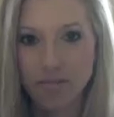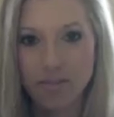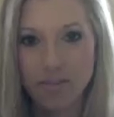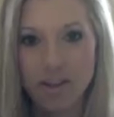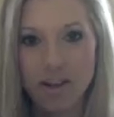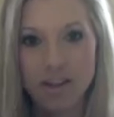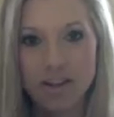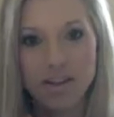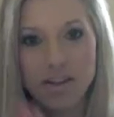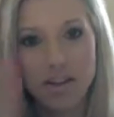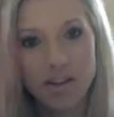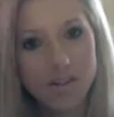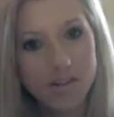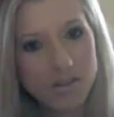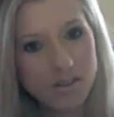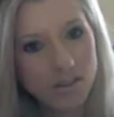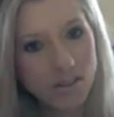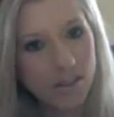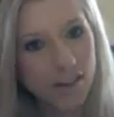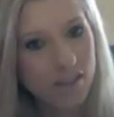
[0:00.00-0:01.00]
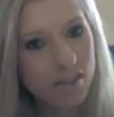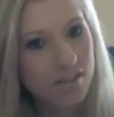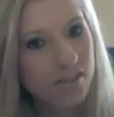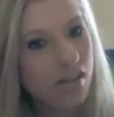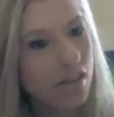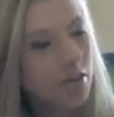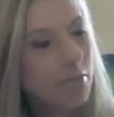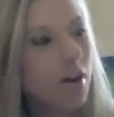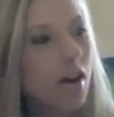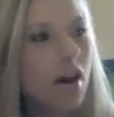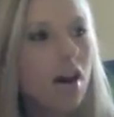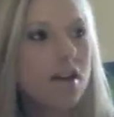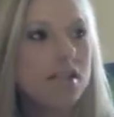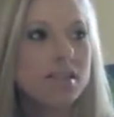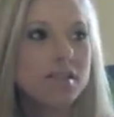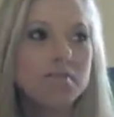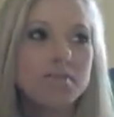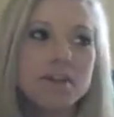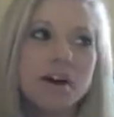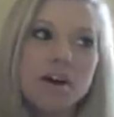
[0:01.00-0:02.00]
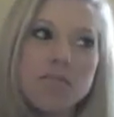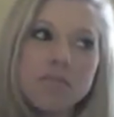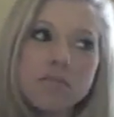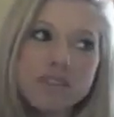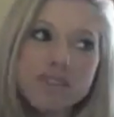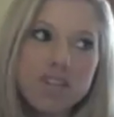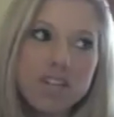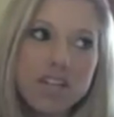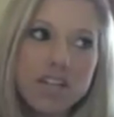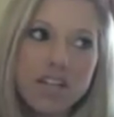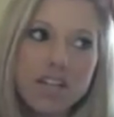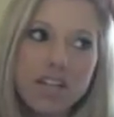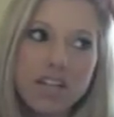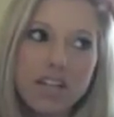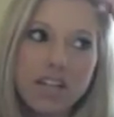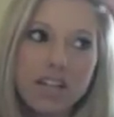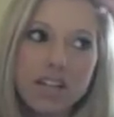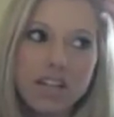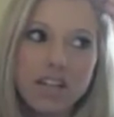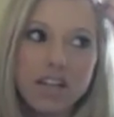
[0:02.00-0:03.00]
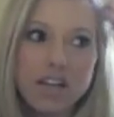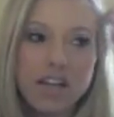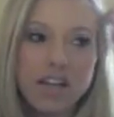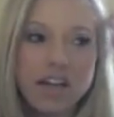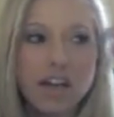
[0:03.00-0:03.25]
And also, like, talk about hot tub time machine. And